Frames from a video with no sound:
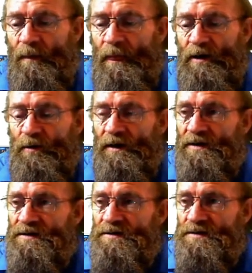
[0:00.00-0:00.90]
you
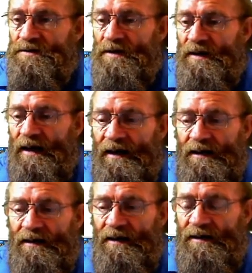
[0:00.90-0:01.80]
want to
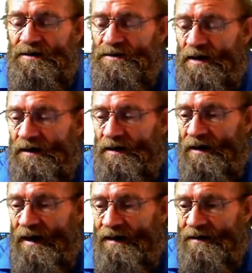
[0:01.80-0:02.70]

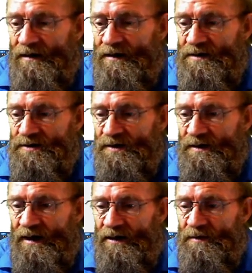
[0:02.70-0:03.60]
add an
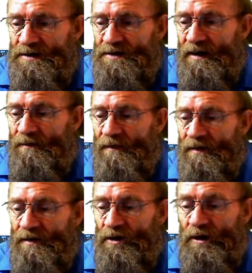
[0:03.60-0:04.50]
additional language.
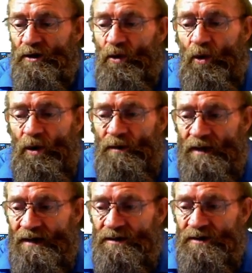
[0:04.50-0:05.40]
You can do all of that.